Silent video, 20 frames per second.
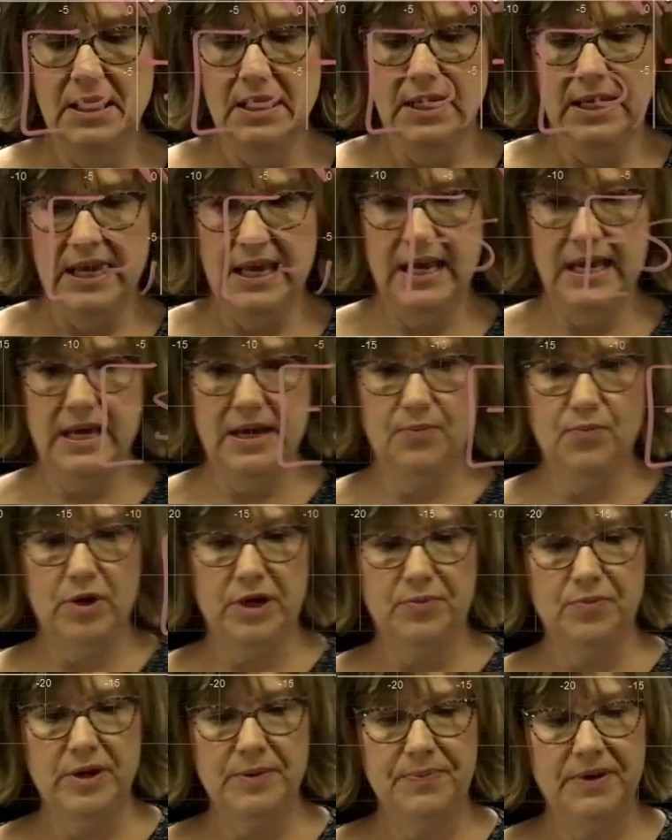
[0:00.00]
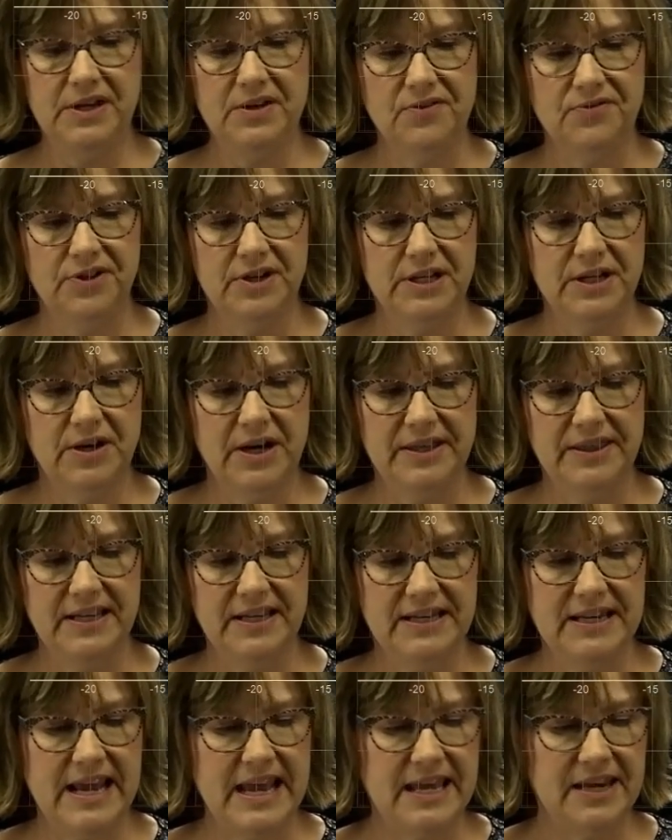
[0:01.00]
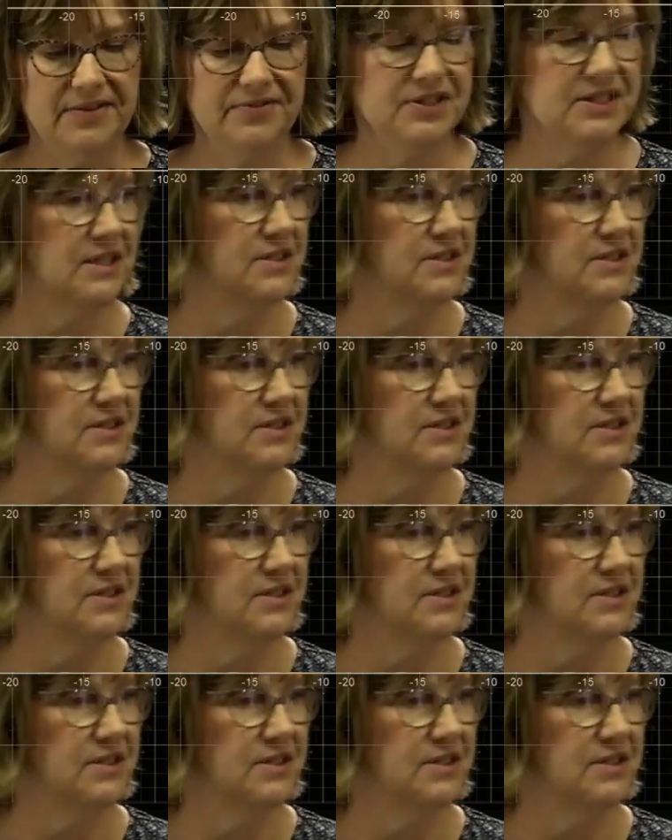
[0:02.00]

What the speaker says: And what did we pick over here? I think -6